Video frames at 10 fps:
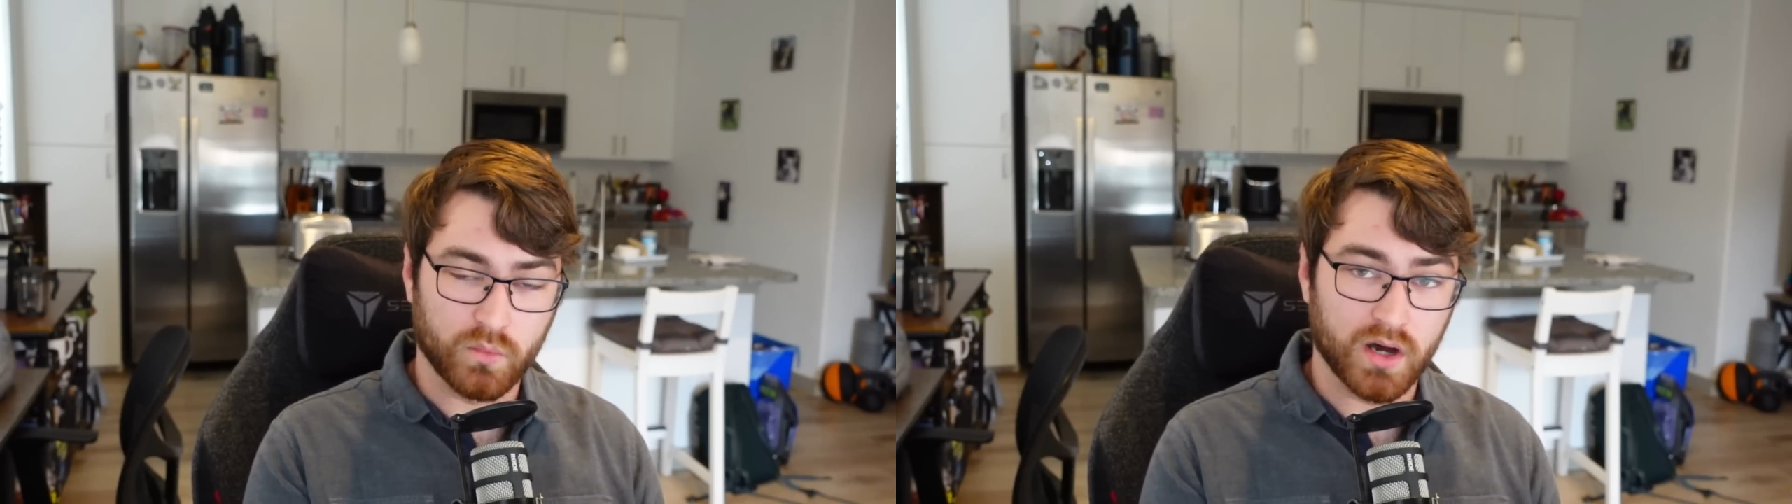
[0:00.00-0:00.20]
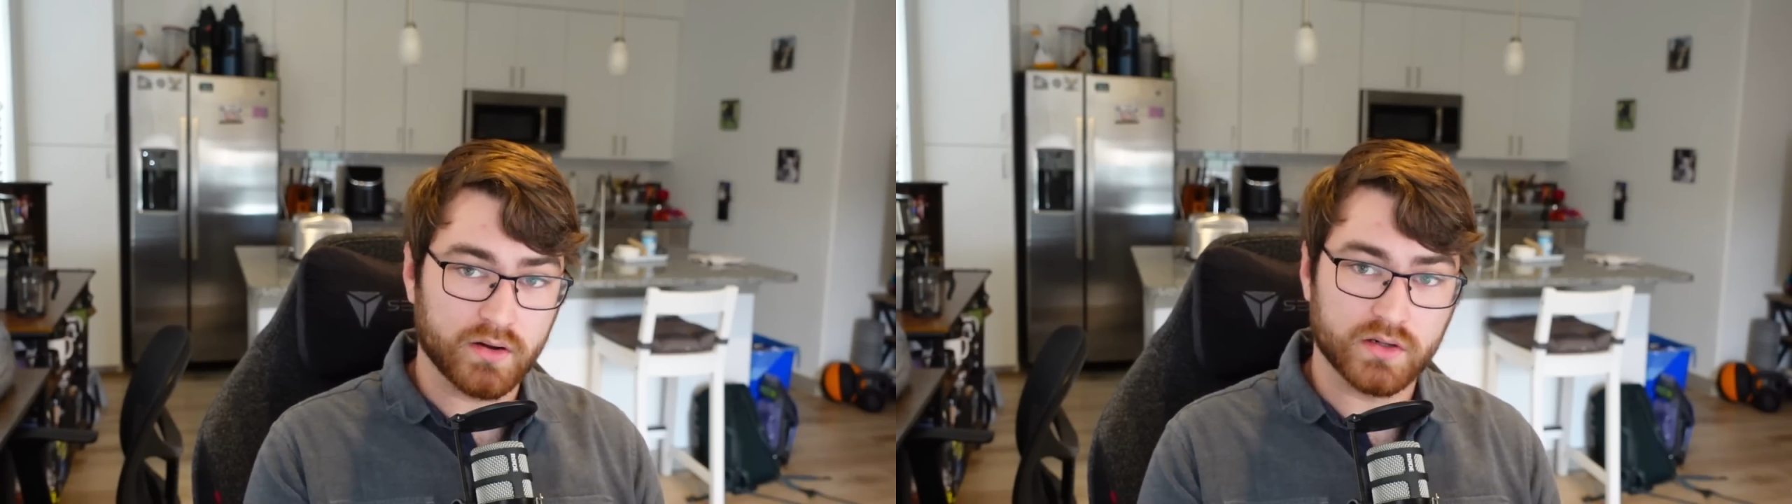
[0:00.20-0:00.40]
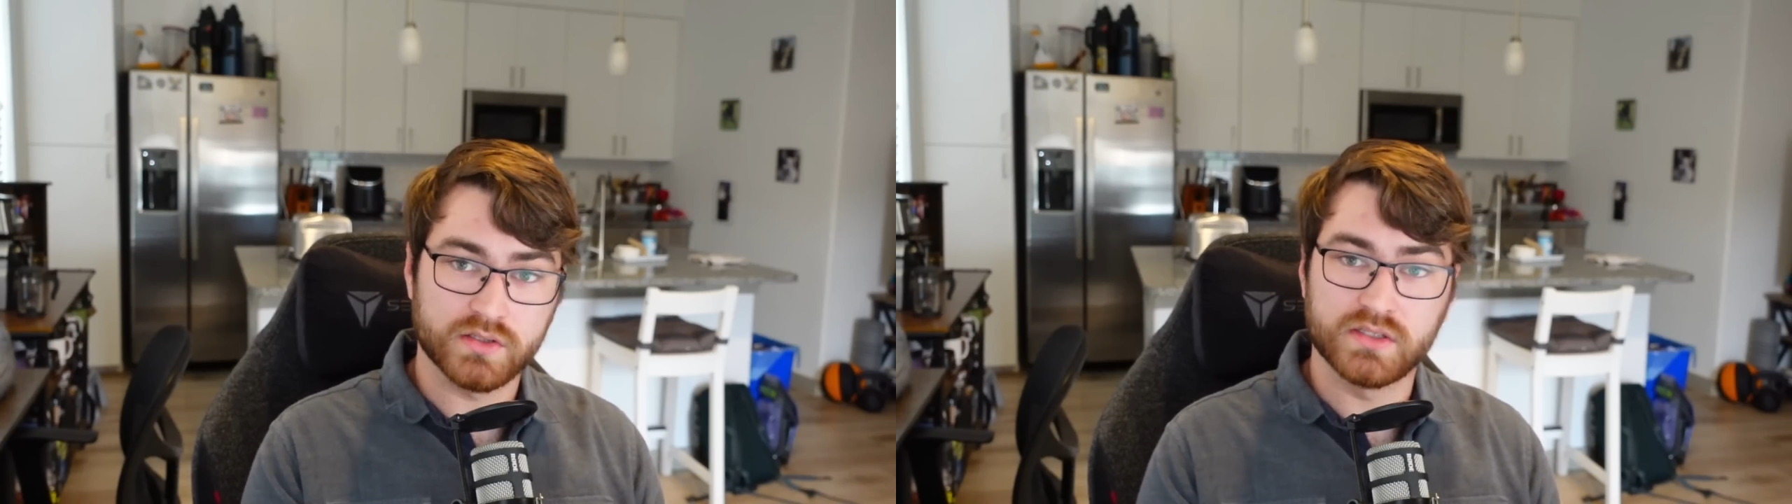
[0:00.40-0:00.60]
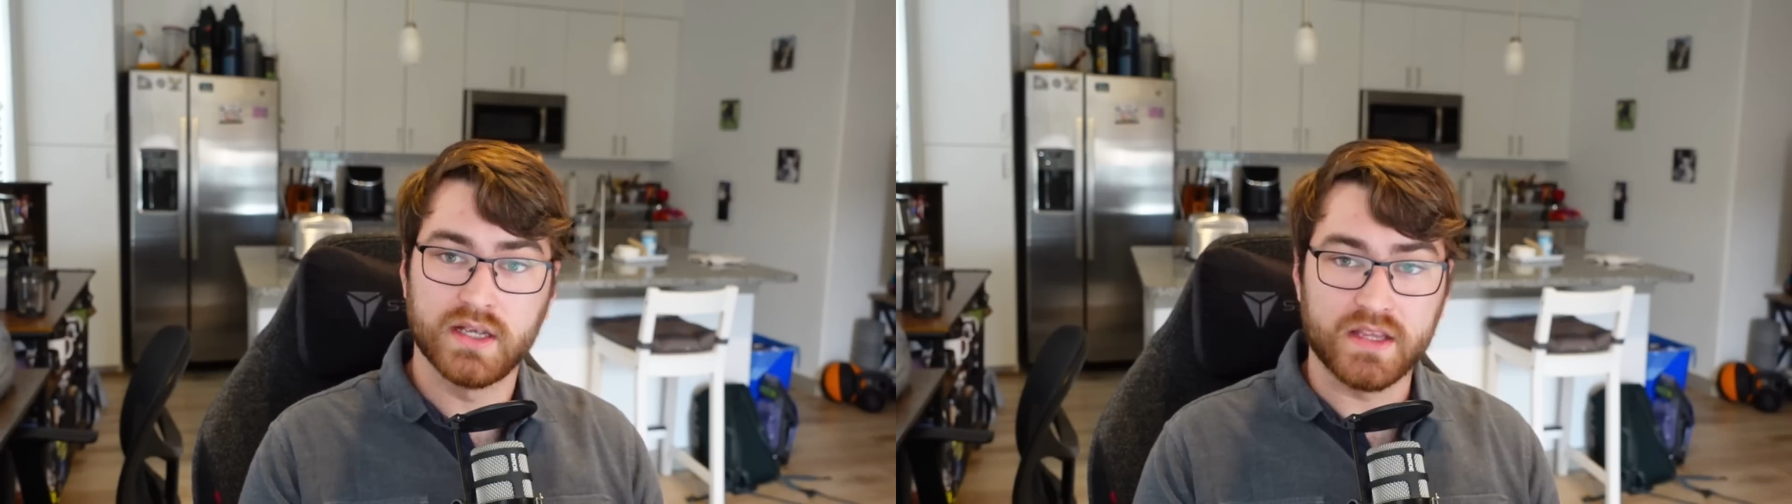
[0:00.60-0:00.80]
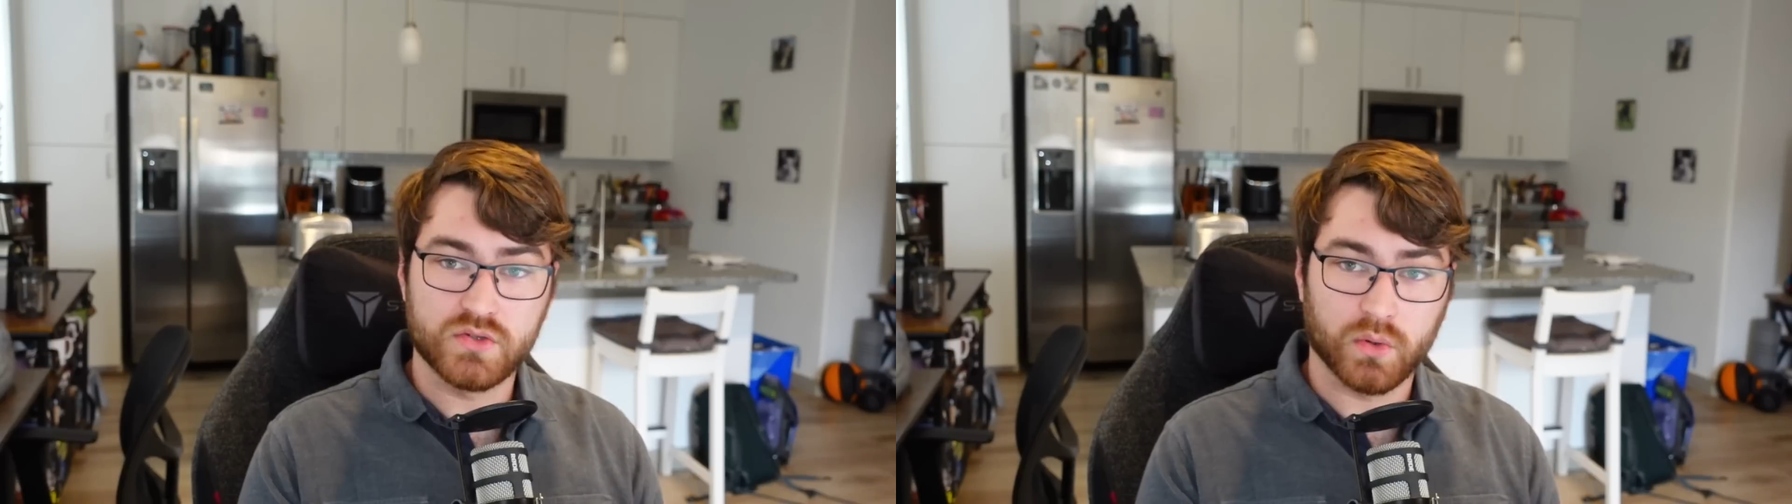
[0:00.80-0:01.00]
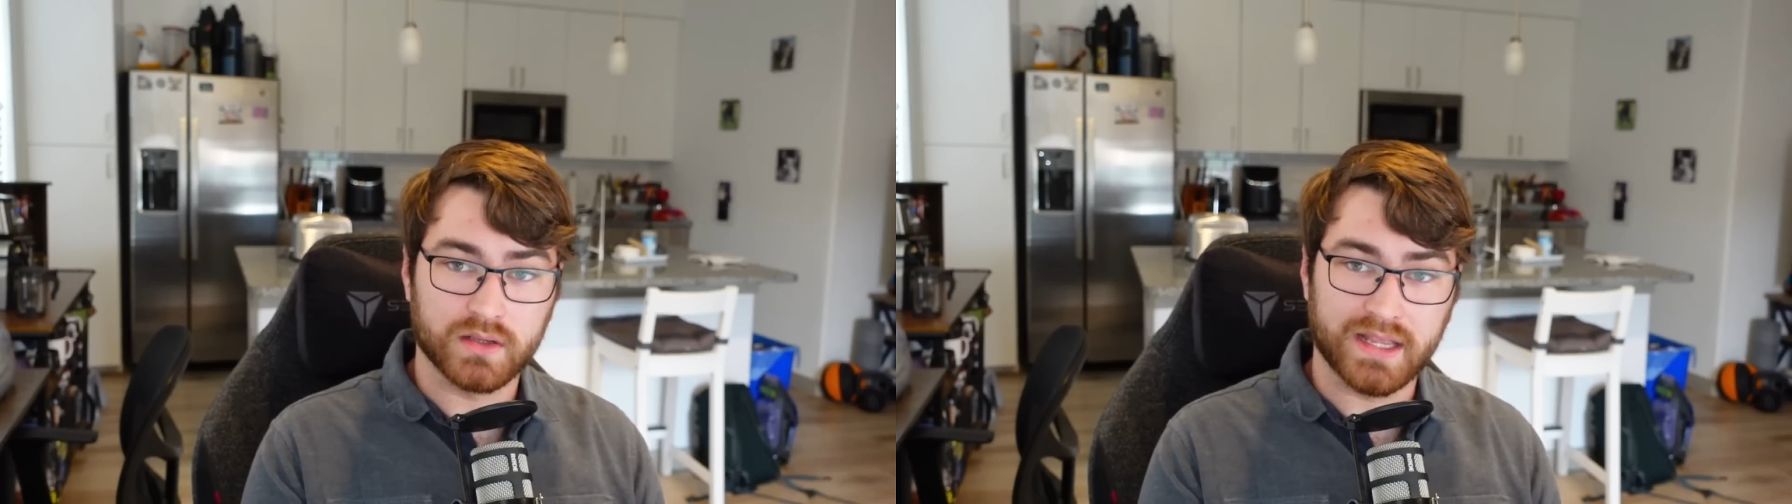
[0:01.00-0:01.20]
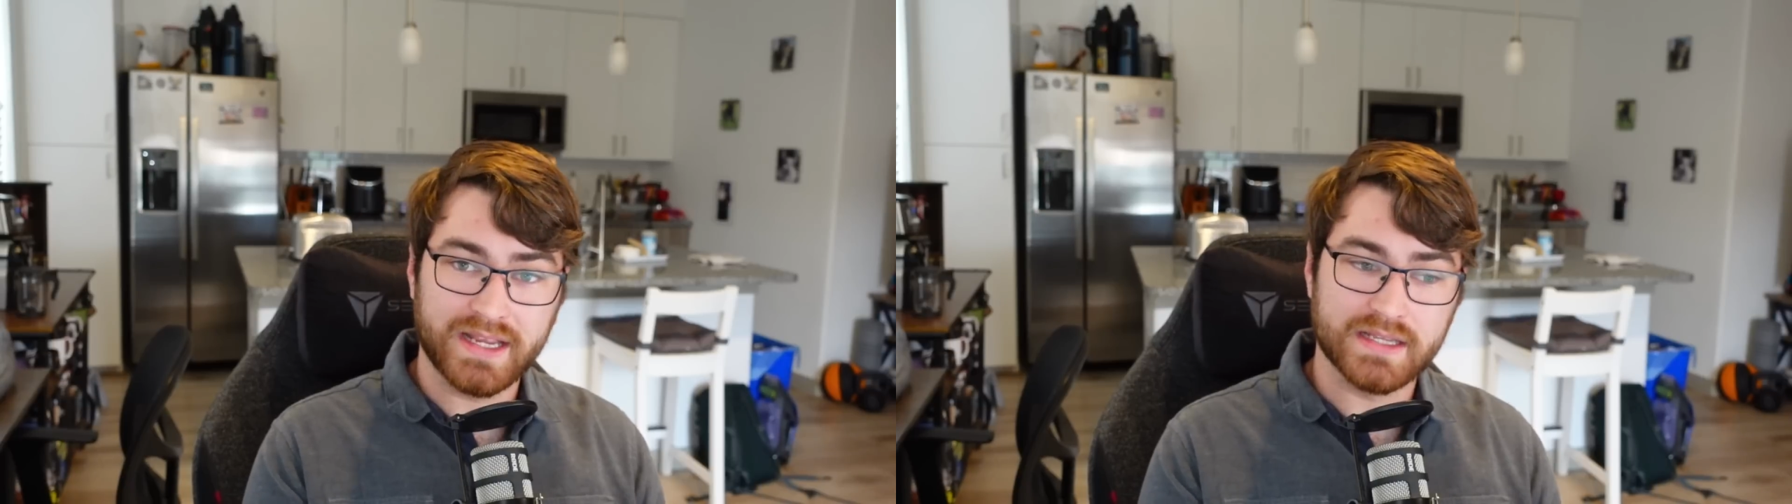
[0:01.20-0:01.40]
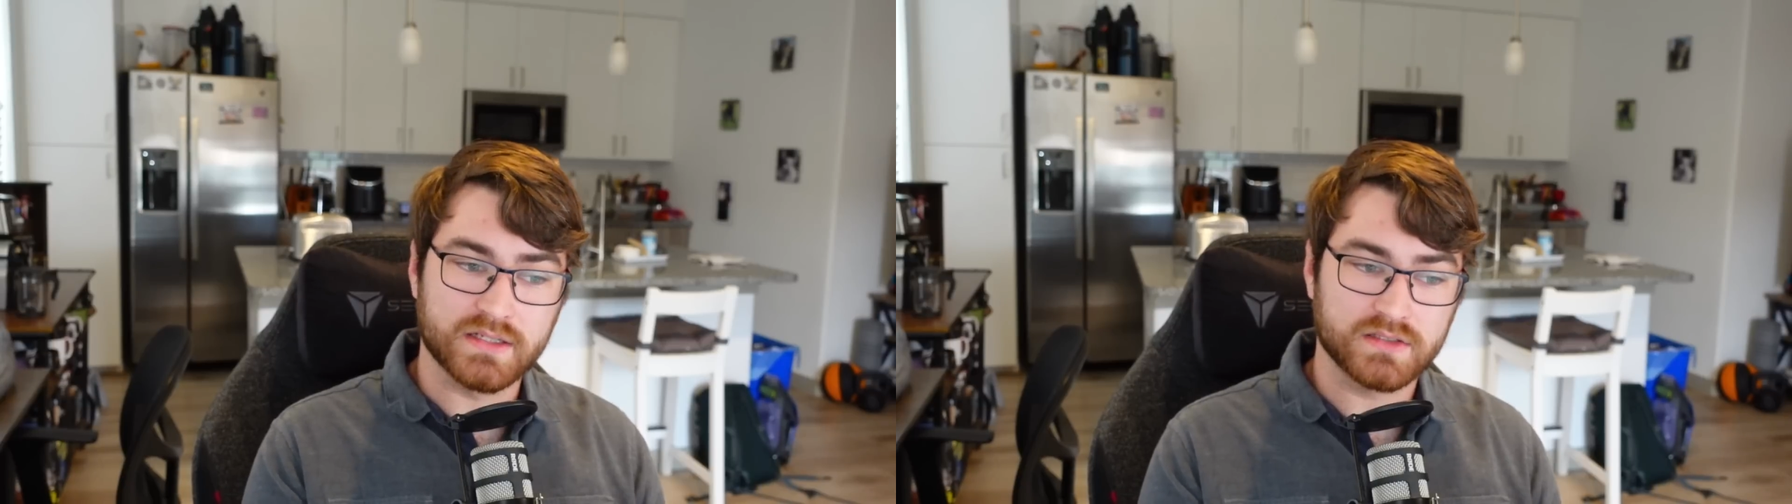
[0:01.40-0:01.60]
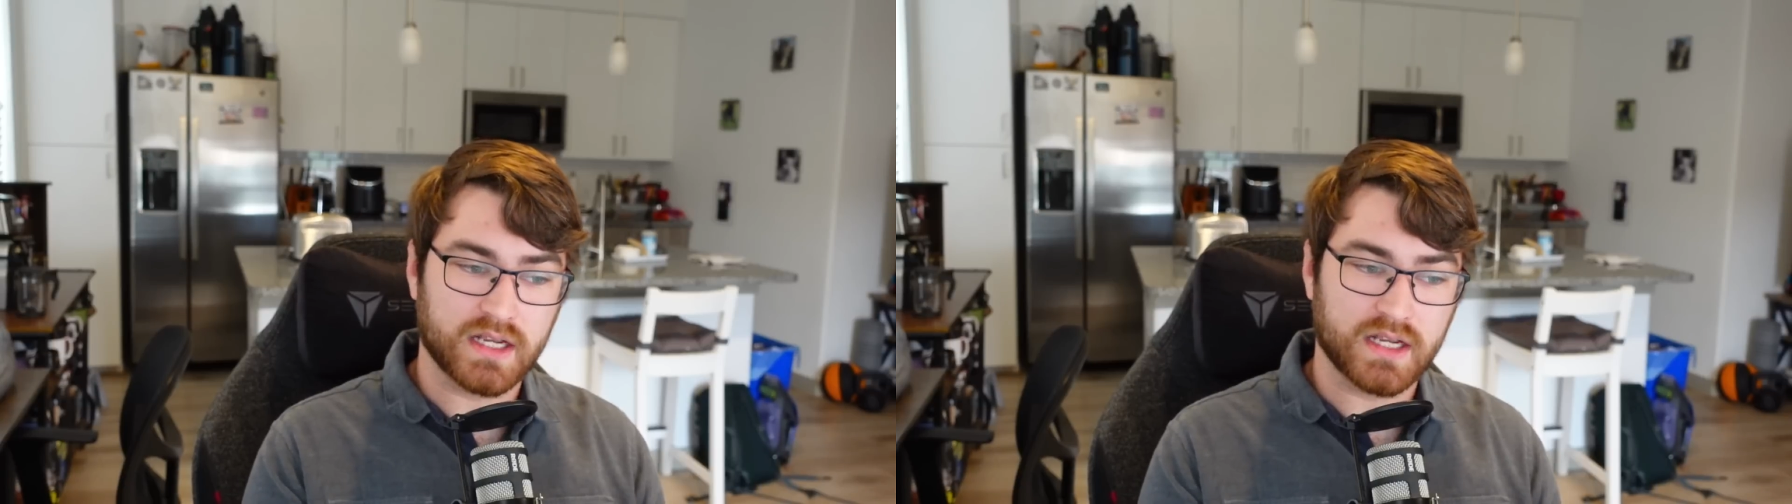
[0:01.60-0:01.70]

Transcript: waters, into our land.